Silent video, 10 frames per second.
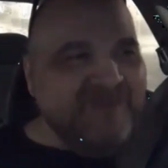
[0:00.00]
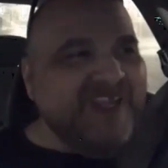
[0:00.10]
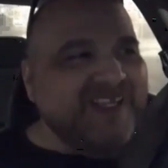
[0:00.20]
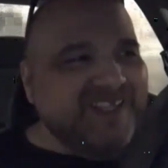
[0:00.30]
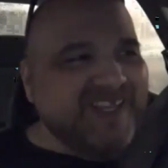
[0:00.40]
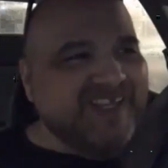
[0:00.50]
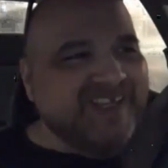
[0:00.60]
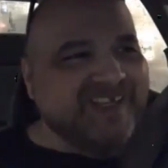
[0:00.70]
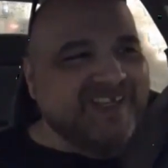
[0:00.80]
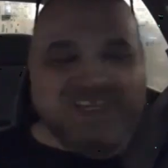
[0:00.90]
Big is like,
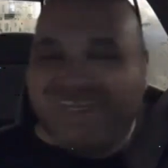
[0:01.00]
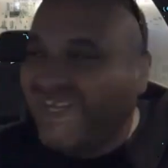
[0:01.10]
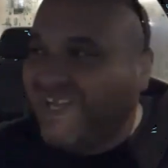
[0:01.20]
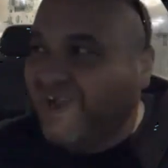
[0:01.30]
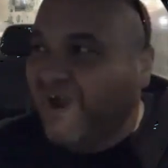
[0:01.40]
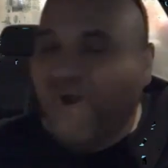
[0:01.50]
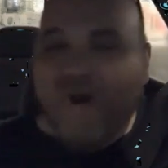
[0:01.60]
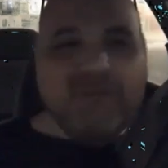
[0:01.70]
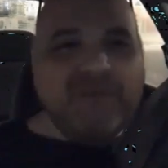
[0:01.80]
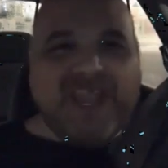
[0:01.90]

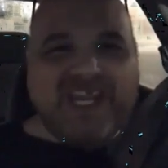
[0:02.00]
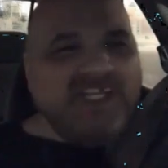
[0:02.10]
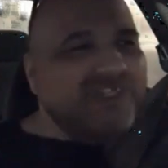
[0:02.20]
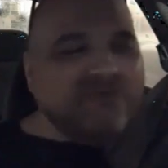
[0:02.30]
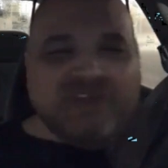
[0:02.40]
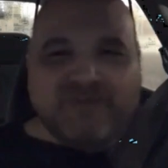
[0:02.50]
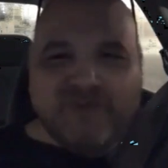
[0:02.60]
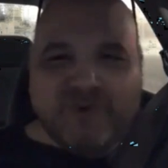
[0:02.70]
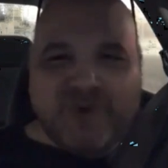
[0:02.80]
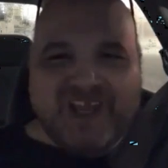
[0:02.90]
oh, man, he just threw your
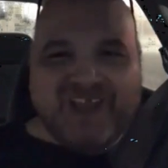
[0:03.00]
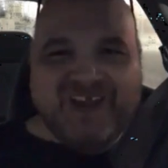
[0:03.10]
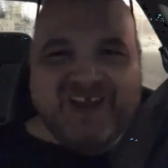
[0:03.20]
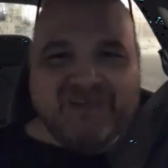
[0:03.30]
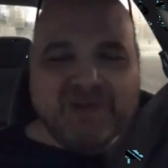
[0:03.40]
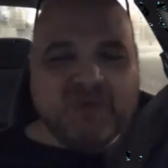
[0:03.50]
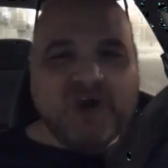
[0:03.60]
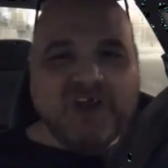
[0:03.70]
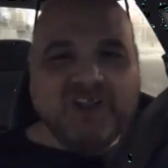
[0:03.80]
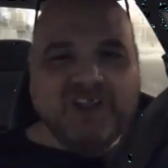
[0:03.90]
food away. I'm like,
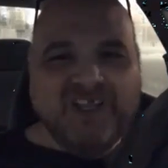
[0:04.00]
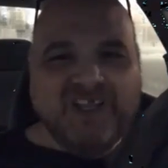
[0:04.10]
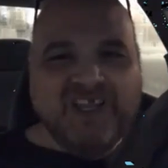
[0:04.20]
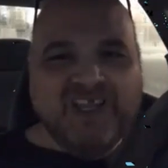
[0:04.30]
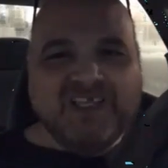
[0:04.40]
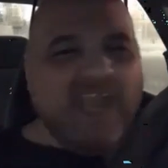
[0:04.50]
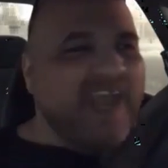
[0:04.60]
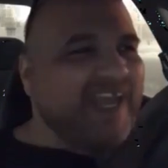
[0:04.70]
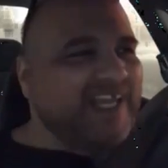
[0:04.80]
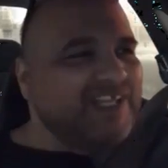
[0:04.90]
what?
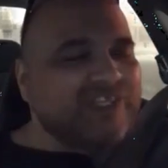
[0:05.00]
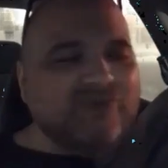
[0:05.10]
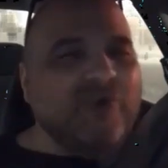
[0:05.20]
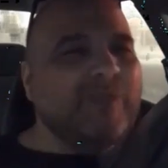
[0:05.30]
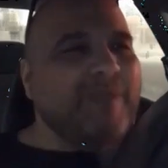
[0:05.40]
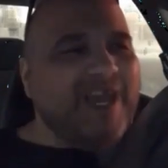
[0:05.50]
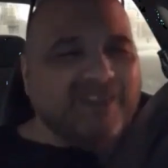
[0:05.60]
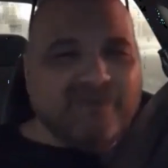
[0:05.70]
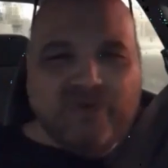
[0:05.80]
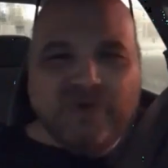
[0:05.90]
yeah, he just threw all the bags
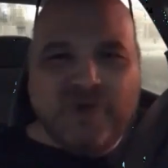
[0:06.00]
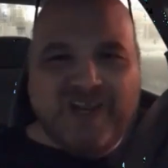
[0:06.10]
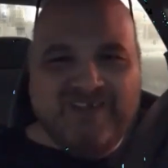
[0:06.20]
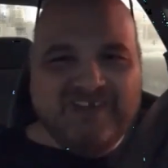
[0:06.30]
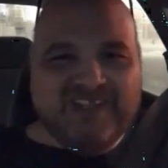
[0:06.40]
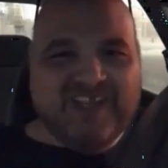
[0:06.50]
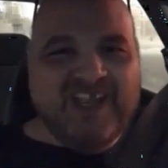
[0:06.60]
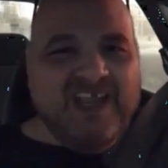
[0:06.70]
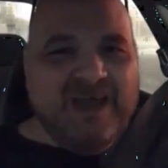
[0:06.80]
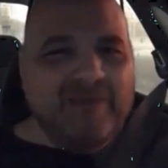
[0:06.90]
of food away and everything.
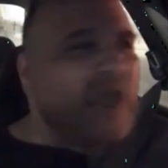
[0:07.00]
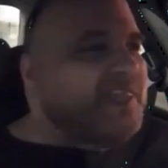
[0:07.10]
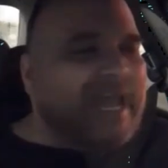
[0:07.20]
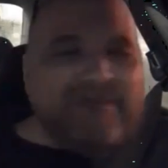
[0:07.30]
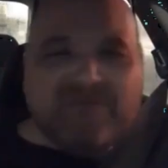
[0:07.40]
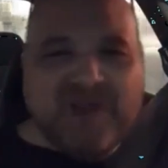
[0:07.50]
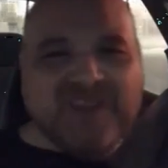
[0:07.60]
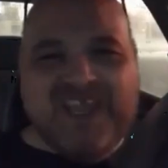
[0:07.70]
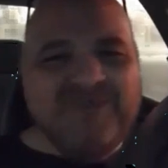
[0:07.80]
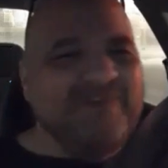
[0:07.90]
I'm like, that
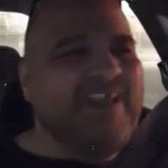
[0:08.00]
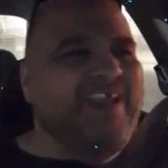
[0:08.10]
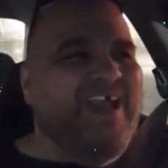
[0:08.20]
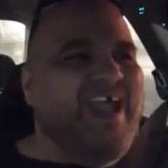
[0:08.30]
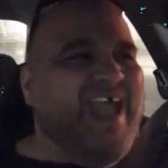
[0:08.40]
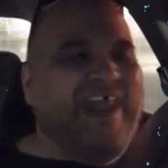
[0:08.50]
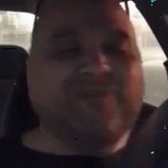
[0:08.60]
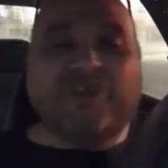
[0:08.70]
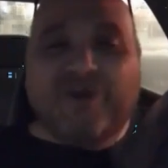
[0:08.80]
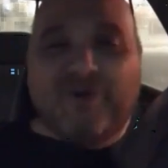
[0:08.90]
mother F. And I
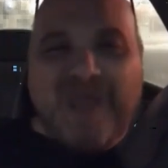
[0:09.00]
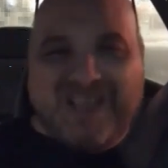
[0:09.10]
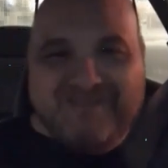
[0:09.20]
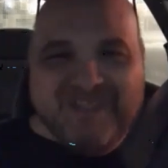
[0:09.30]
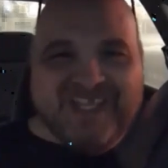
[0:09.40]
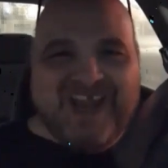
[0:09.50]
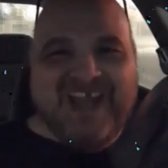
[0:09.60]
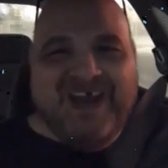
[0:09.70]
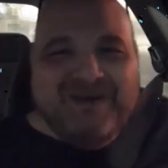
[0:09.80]
was going to go back and beat the guy.